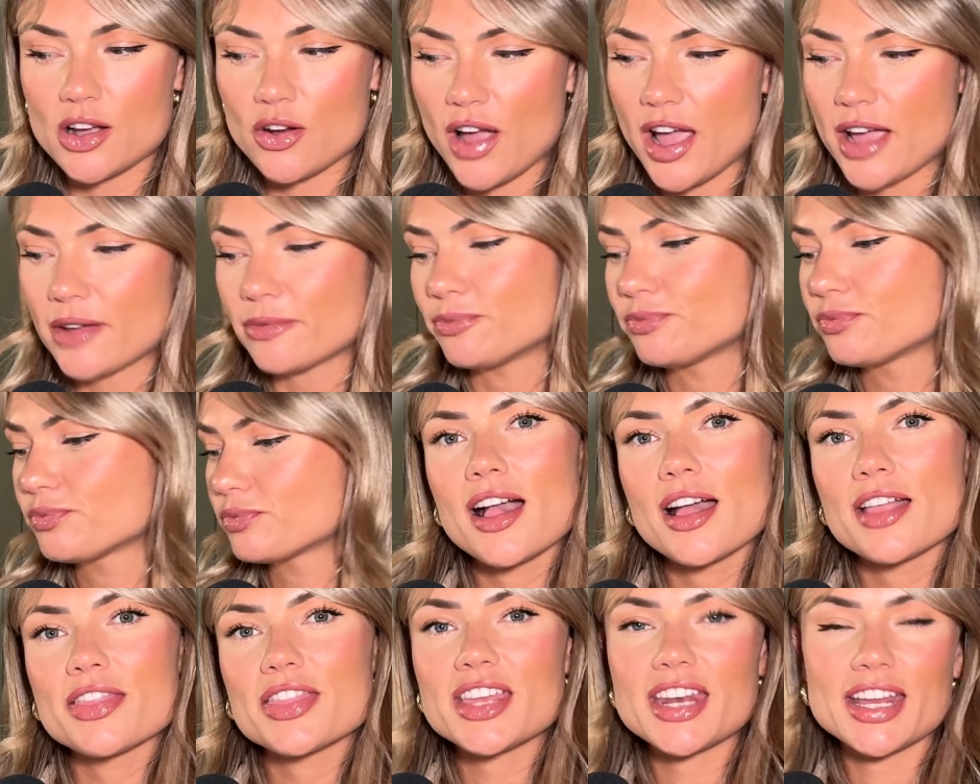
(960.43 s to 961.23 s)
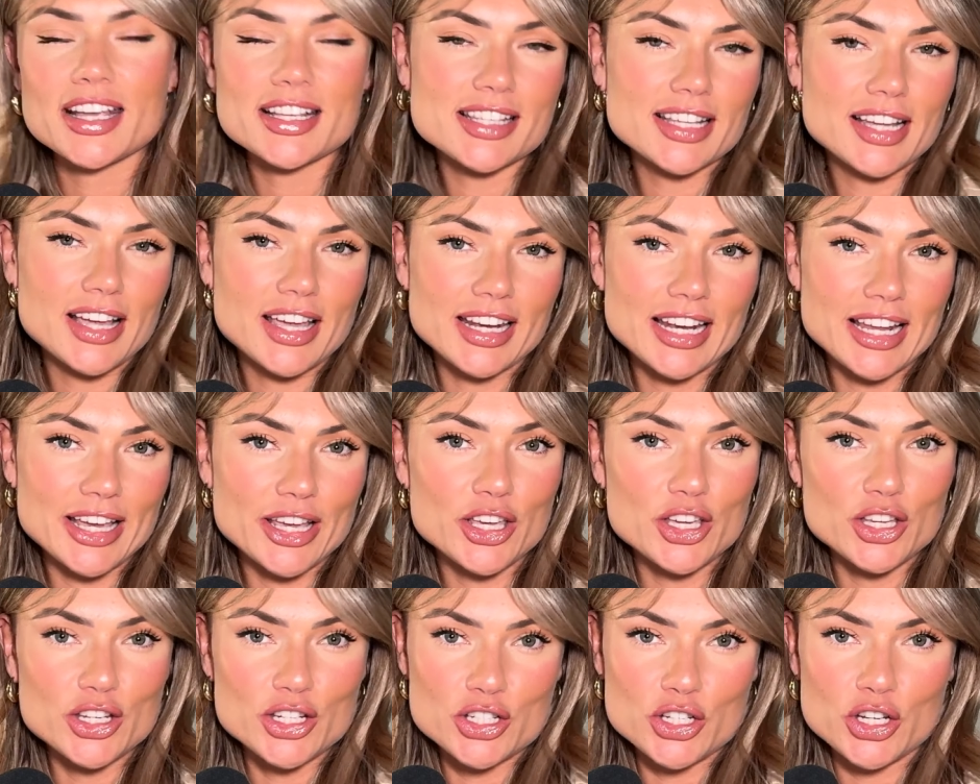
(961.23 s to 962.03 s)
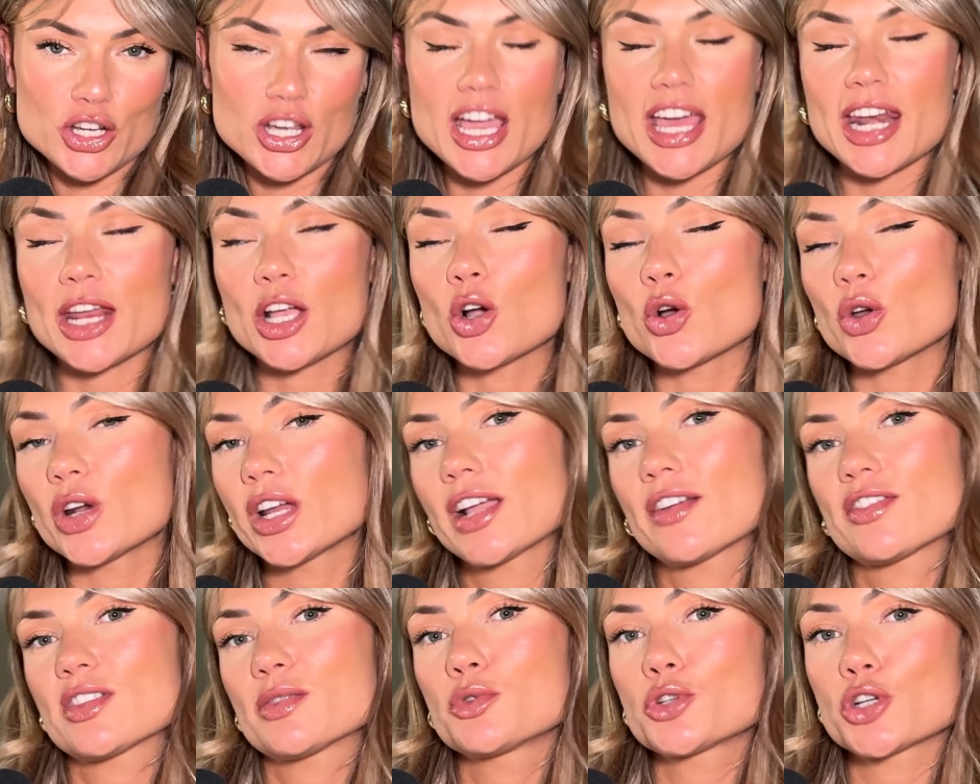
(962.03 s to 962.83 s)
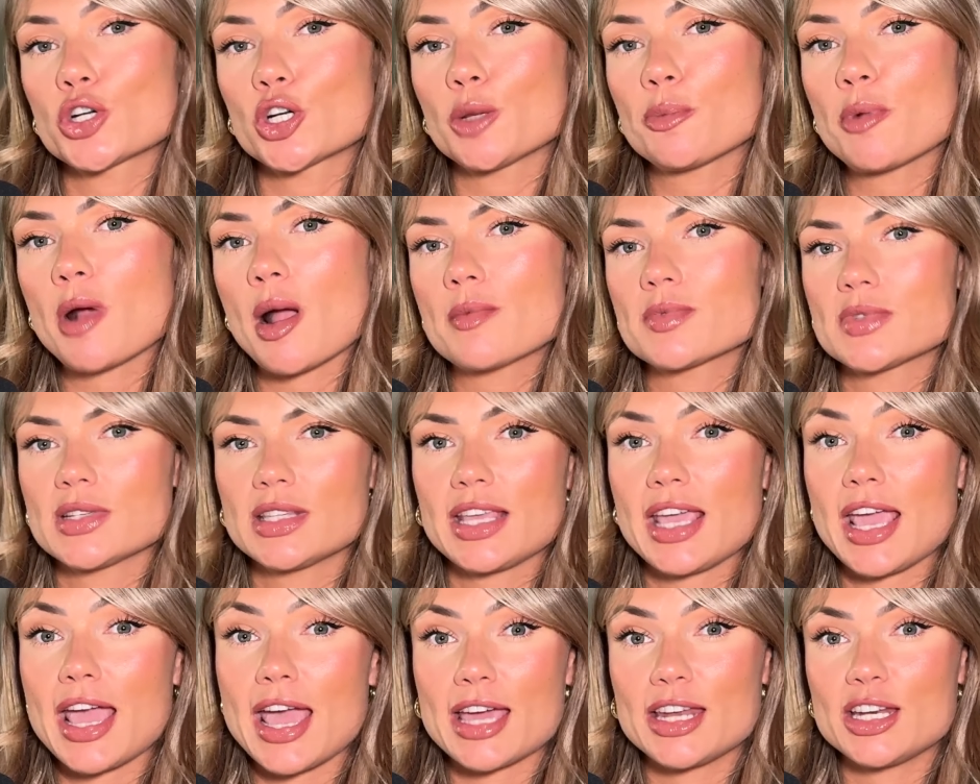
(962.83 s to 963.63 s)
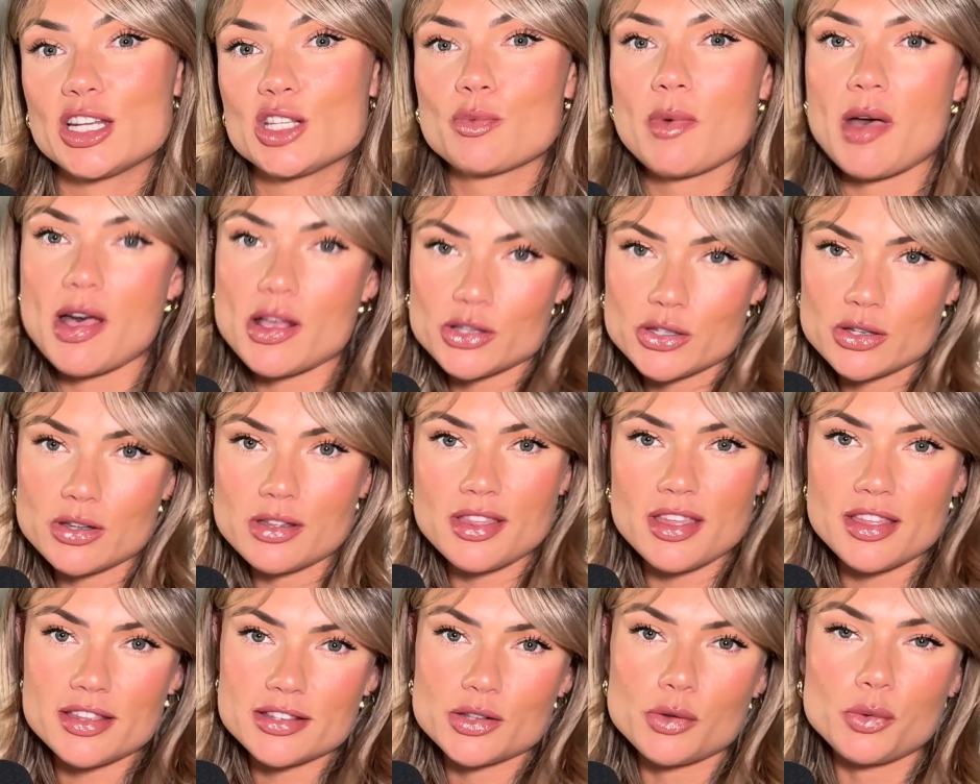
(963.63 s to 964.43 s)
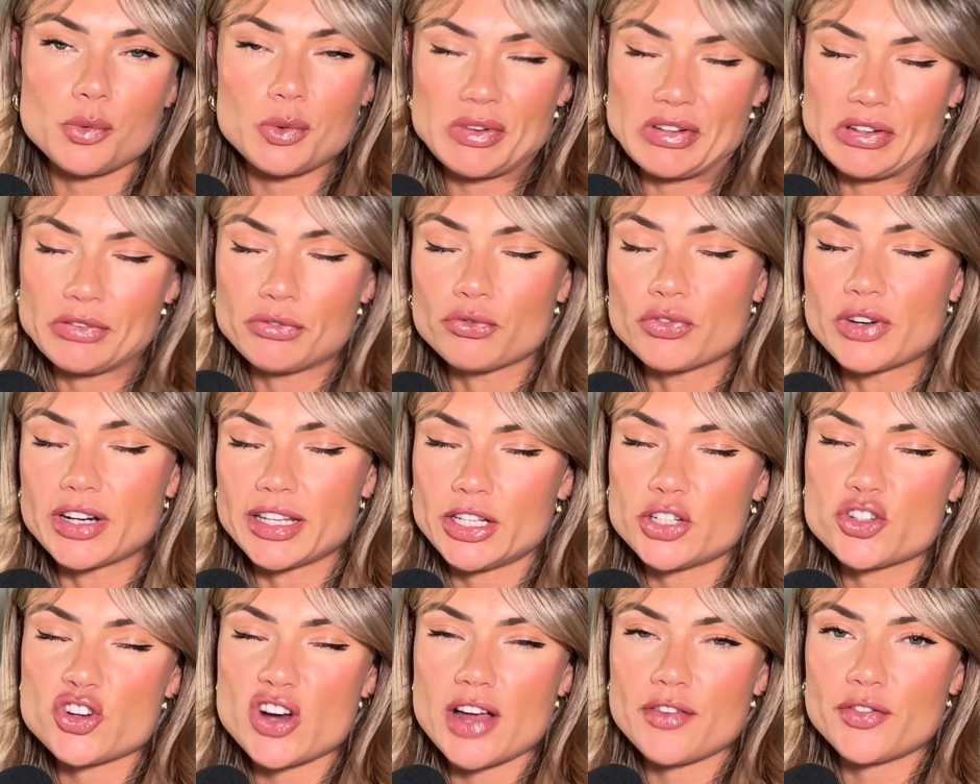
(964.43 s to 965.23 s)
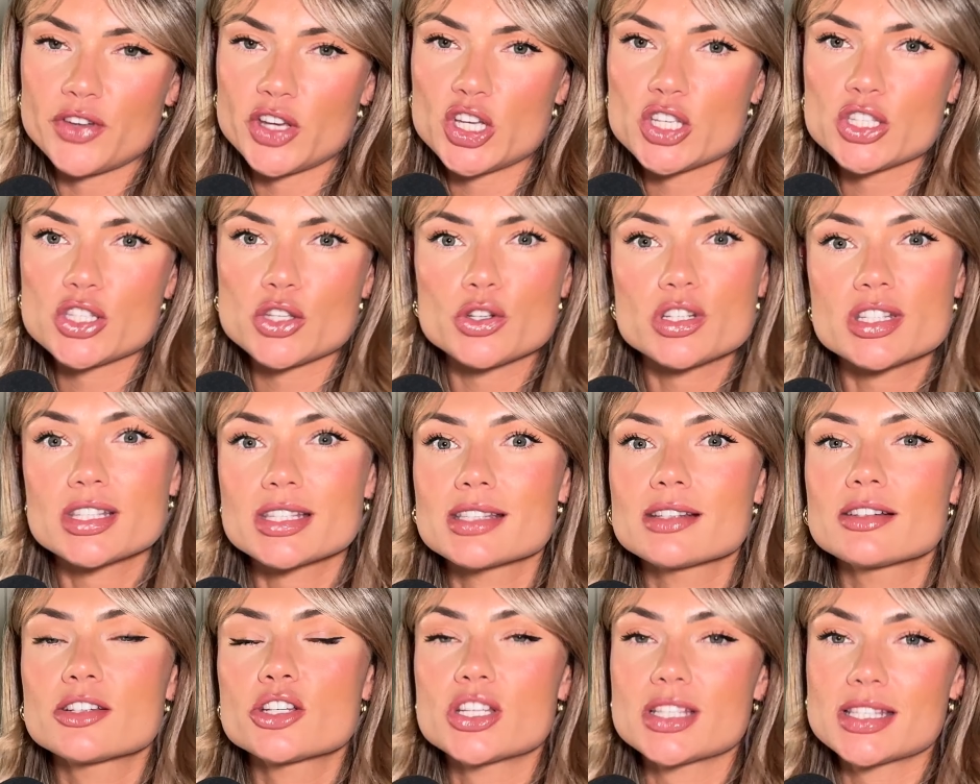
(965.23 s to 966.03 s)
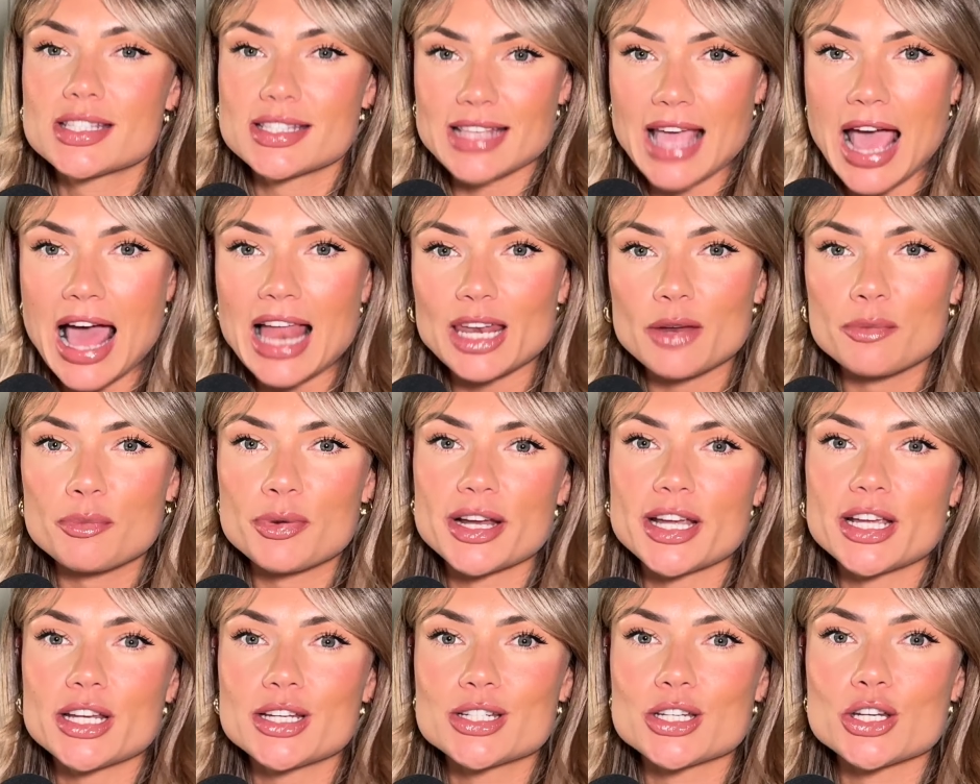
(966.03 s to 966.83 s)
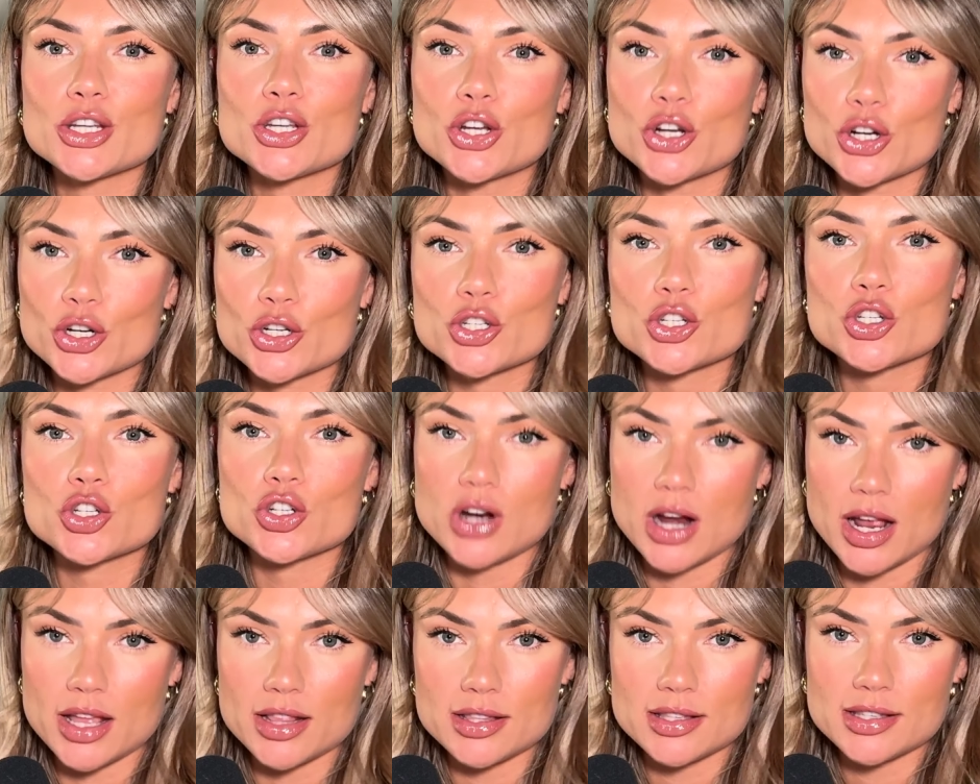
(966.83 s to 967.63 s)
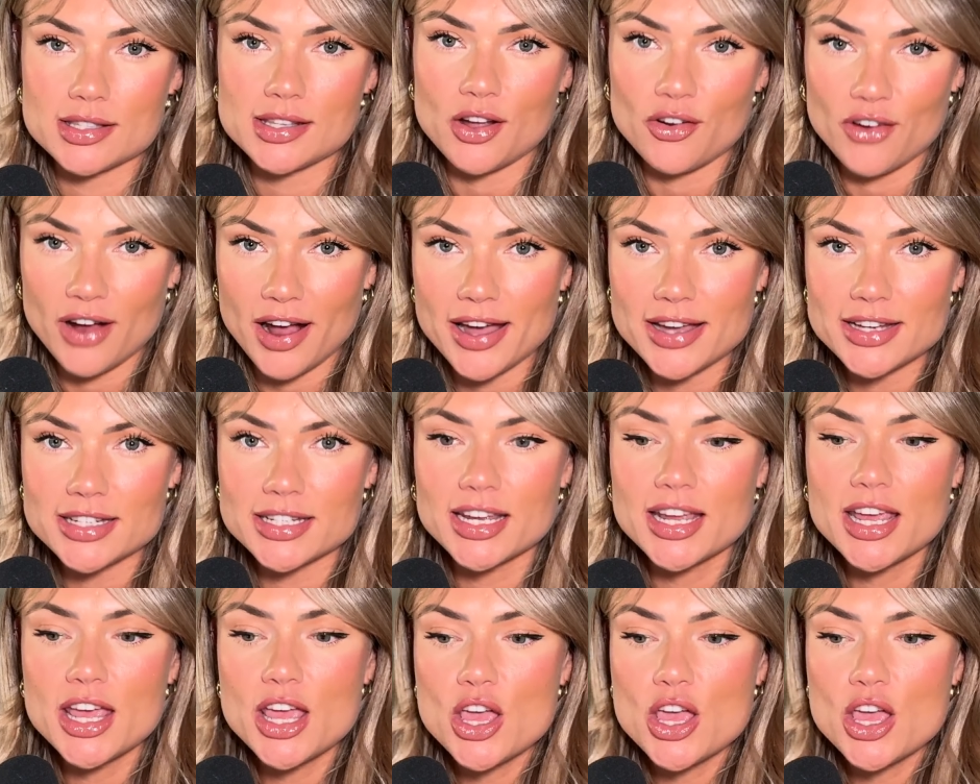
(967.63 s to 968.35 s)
Okay. The next thing I'd like you to do, and I'm going to give some journal prompts at the end as well, so that this will really drive you, so to celebrate your strengths. All right.